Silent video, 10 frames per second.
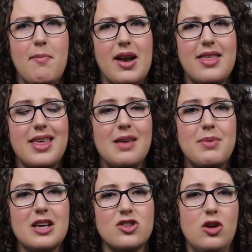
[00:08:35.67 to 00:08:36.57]
But I think
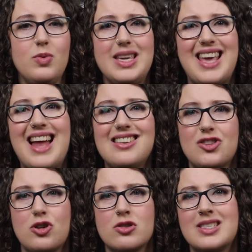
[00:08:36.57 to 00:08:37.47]
because all we get
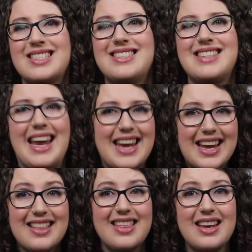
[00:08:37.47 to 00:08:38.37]
is her
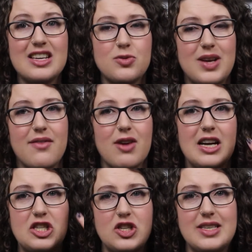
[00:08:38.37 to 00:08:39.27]
saying things, we never
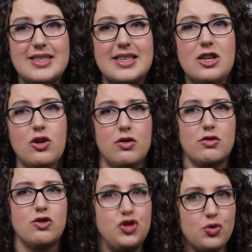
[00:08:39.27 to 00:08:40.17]
actually see
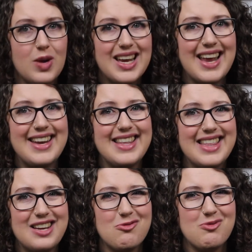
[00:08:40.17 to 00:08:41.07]
her doing anything